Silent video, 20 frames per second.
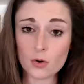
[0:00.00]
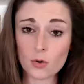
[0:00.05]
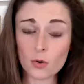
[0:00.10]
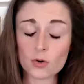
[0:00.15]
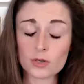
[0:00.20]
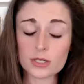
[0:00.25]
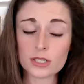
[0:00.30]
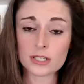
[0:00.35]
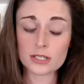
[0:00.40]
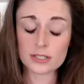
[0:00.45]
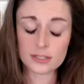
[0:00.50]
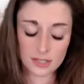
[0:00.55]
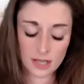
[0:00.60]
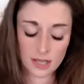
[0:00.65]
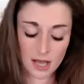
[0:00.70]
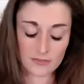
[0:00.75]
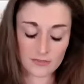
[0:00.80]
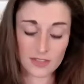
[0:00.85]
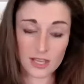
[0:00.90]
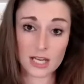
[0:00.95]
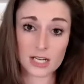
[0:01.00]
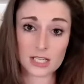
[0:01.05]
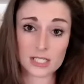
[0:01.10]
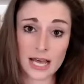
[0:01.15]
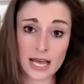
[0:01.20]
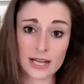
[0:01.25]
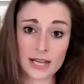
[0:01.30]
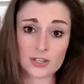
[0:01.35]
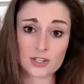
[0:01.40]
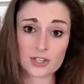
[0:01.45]
order to serve the
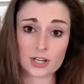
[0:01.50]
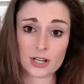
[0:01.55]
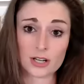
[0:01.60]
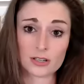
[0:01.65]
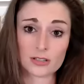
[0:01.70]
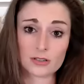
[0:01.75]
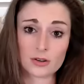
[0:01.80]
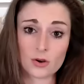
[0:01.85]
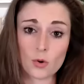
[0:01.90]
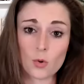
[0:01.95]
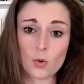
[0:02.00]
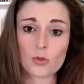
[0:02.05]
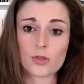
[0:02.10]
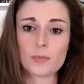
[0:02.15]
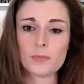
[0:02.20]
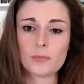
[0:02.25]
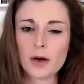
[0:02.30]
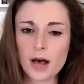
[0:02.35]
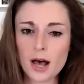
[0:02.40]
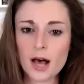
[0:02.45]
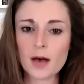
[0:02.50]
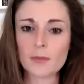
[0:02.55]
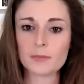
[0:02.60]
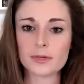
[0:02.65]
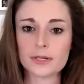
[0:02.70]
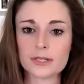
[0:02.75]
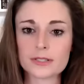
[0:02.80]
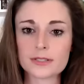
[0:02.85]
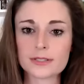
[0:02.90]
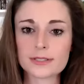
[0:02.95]
intention or the
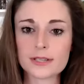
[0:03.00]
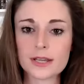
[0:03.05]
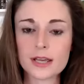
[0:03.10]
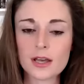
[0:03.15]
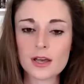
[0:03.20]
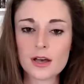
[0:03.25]
purpose